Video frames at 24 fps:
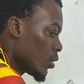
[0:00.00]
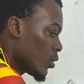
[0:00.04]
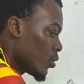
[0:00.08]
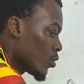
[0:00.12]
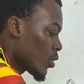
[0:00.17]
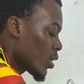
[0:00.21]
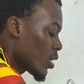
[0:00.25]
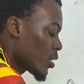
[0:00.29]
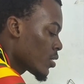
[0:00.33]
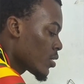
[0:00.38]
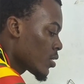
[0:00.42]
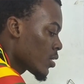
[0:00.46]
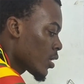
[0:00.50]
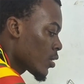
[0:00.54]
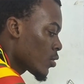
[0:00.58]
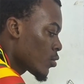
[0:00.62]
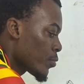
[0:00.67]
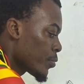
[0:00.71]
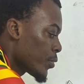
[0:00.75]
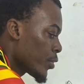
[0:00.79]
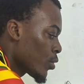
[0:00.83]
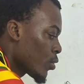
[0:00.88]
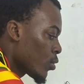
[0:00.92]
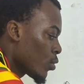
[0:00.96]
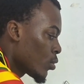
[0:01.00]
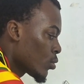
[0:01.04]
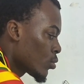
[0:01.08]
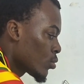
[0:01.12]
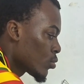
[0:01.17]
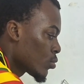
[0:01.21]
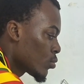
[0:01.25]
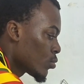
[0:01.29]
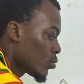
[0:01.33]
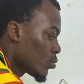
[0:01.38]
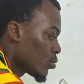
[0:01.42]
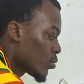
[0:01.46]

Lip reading: You get theta to be equal to